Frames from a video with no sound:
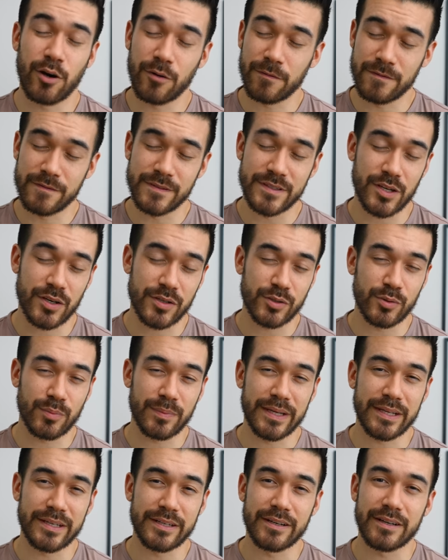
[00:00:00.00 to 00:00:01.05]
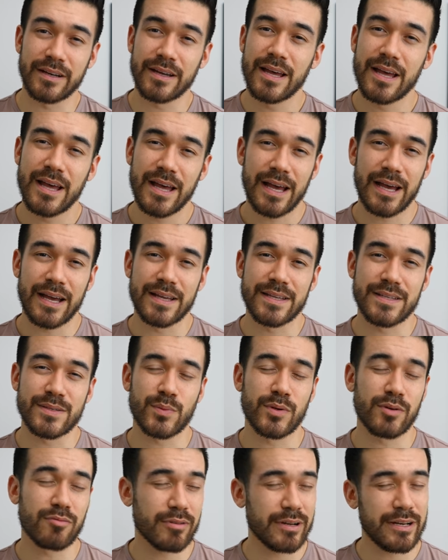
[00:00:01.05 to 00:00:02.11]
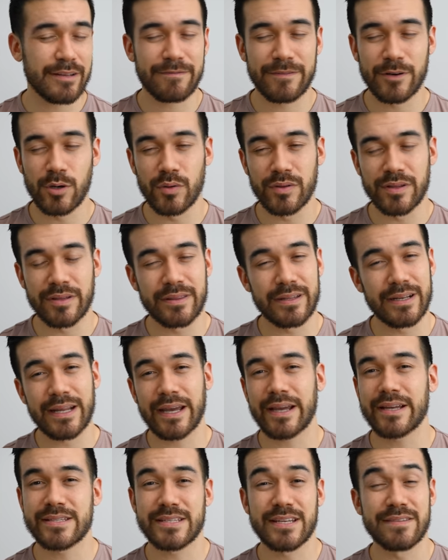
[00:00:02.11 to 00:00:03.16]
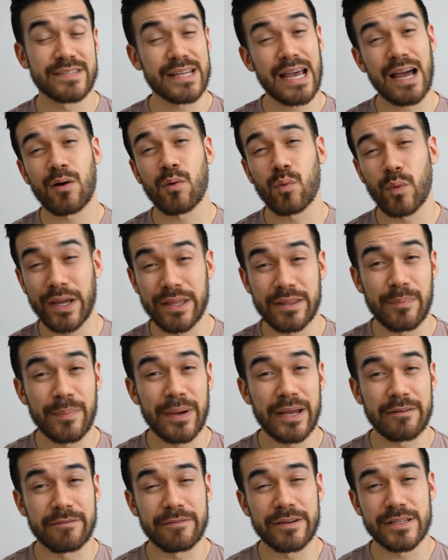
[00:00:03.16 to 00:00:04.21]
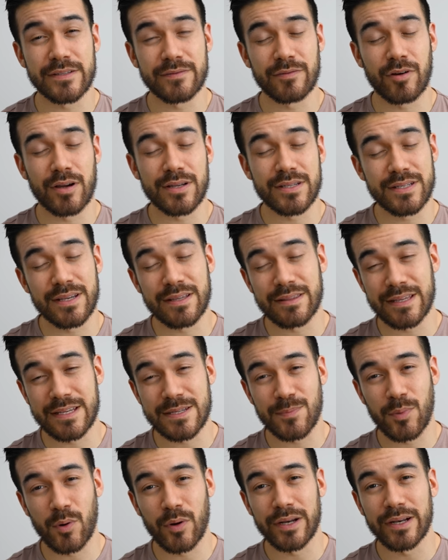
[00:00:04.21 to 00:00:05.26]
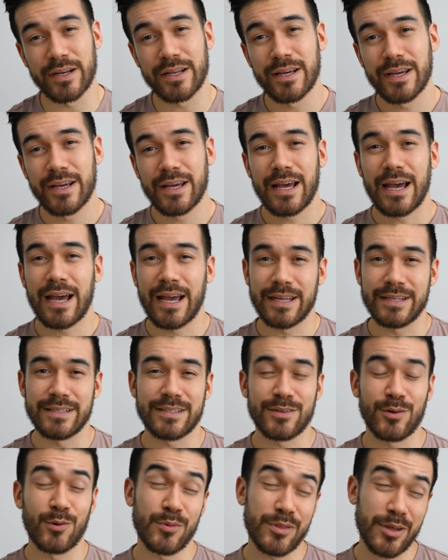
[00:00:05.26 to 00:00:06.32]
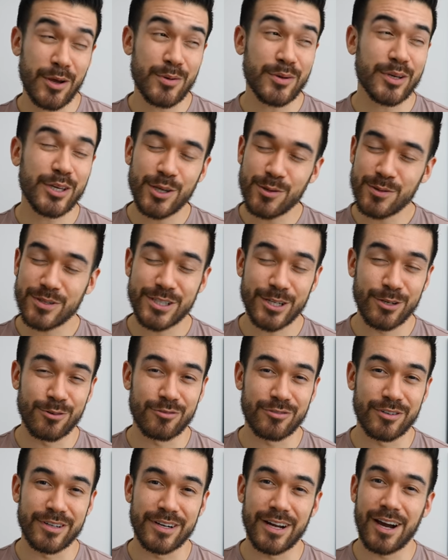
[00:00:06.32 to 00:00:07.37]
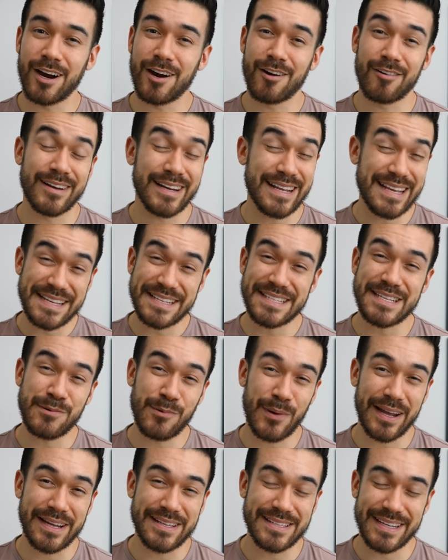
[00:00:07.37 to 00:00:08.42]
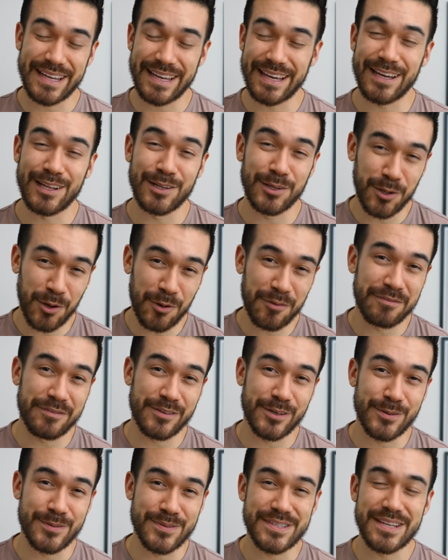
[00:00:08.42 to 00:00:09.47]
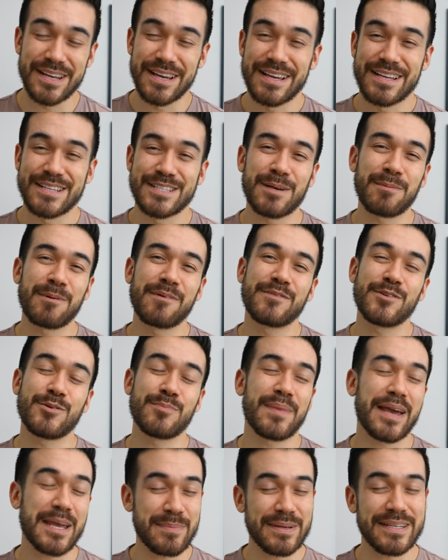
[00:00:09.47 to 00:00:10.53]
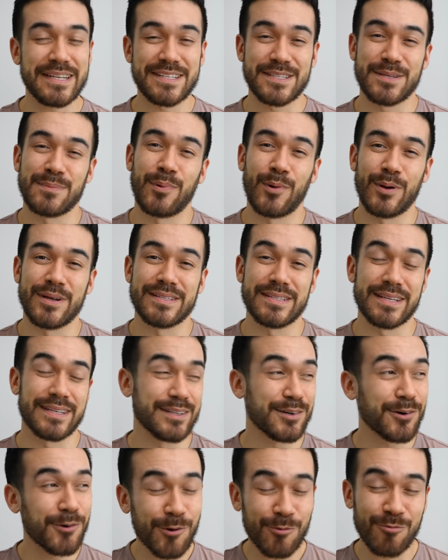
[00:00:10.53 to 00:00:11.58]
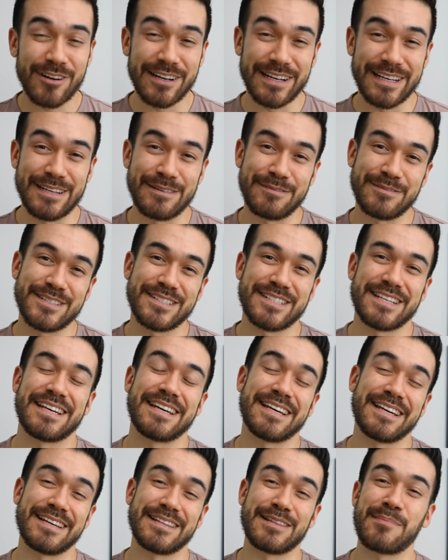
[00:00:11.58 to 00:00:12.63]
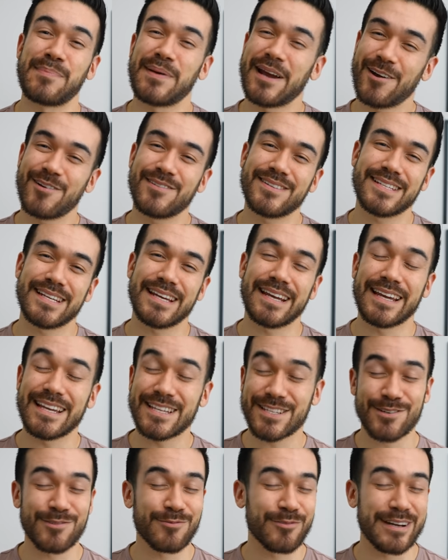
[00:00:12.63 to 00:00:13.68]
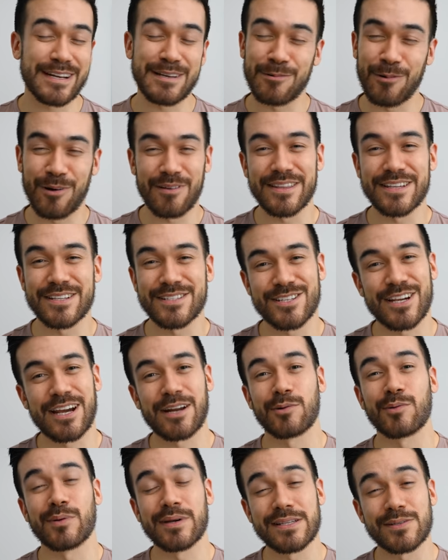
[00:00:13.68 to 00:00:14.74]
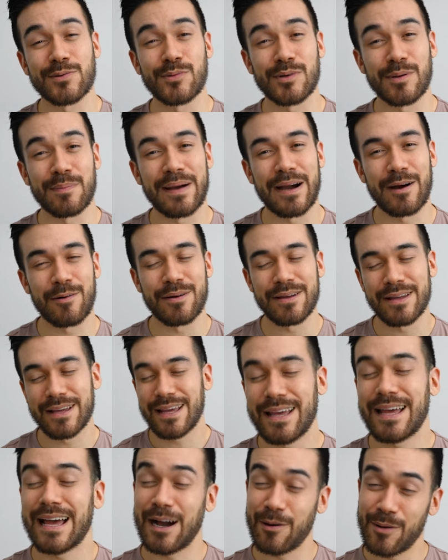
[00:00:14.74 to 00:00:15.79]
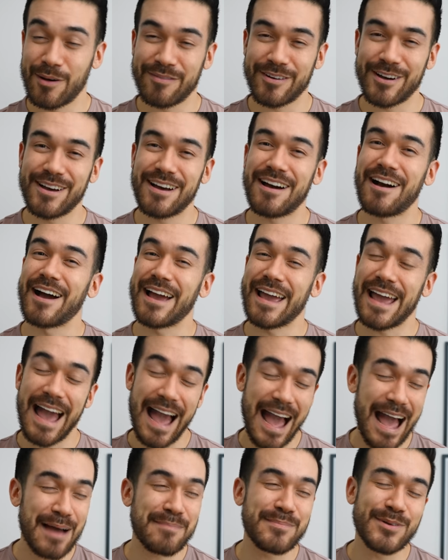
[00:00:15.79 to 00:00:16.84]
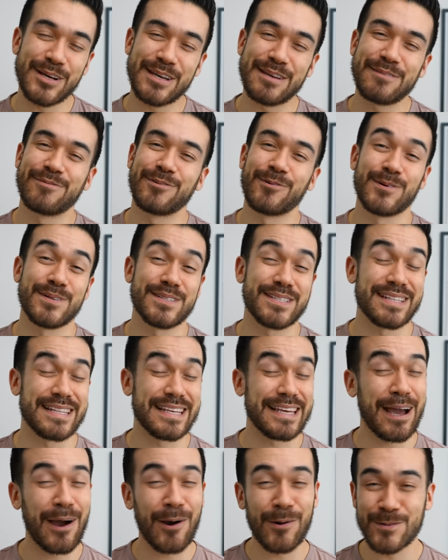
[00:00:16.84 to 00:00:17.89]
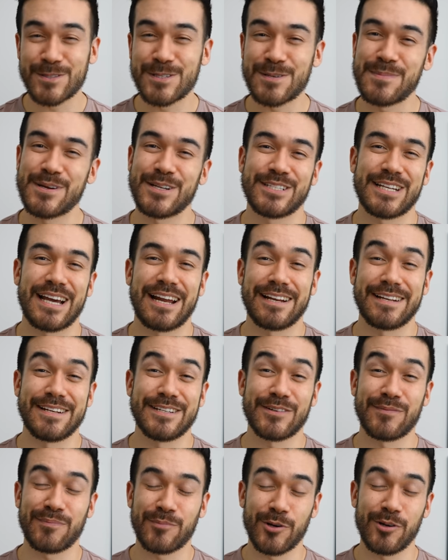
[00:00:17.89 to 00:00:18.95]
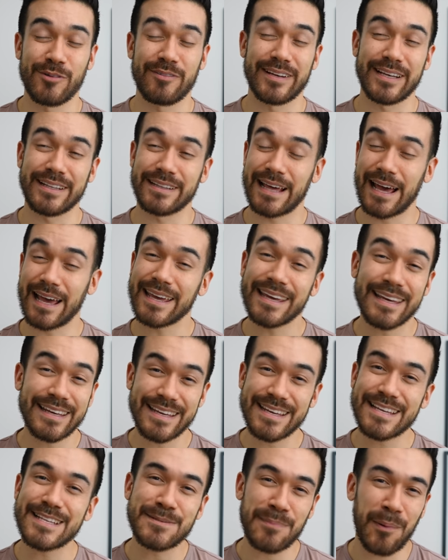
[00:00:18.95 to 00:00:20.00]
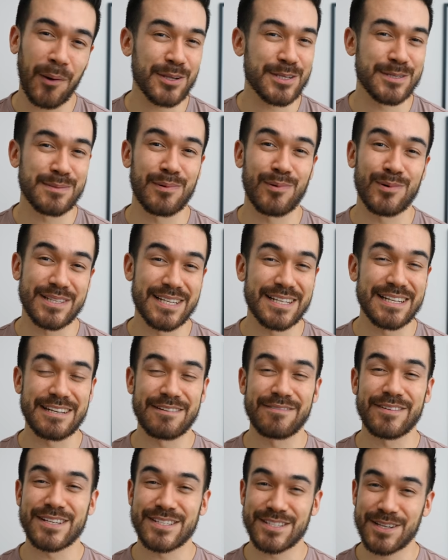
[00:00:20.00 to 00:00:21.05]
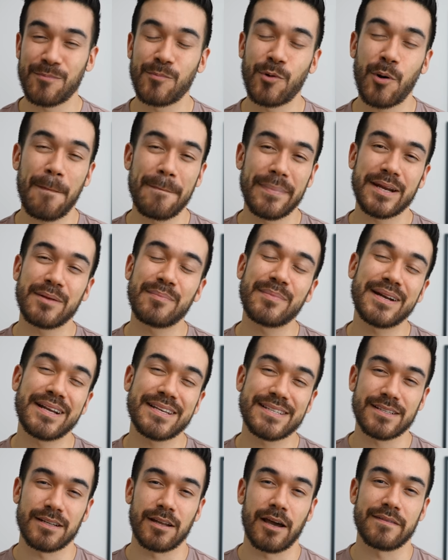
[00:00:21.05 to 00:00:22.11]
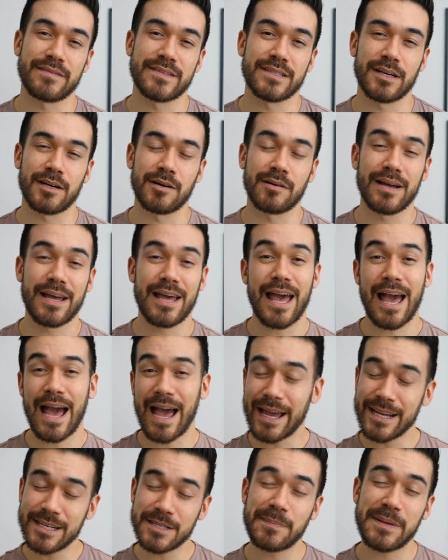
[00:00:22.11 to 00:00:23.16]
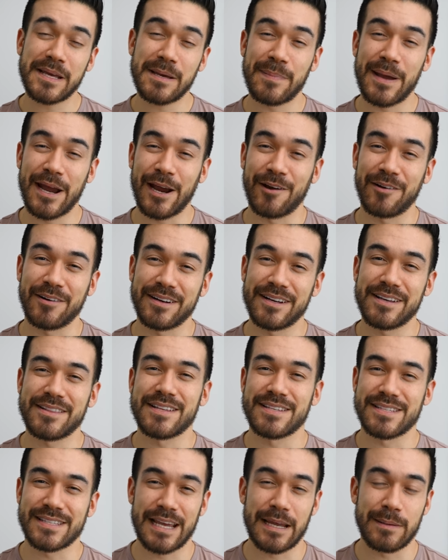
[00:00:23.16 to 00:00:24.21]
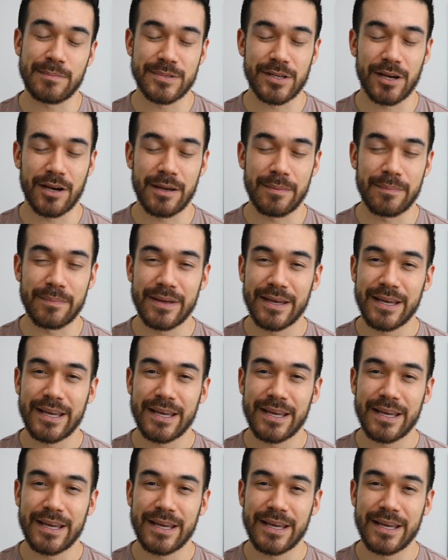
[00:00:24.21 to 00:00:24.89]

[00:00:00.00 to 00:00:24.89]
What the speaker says: off of social media, as we really feel that the negatives outweigh the benefits for us at this point. And although cute children are an easy way to get a lot of views, some of you may be disappointed or relieved to hear that parenting isn't really what this channel is all about. However, I am looking forward to the ultimate challenge of proving that it is possible to live a somewhat minimalist lifestyle and be a parent at the same time,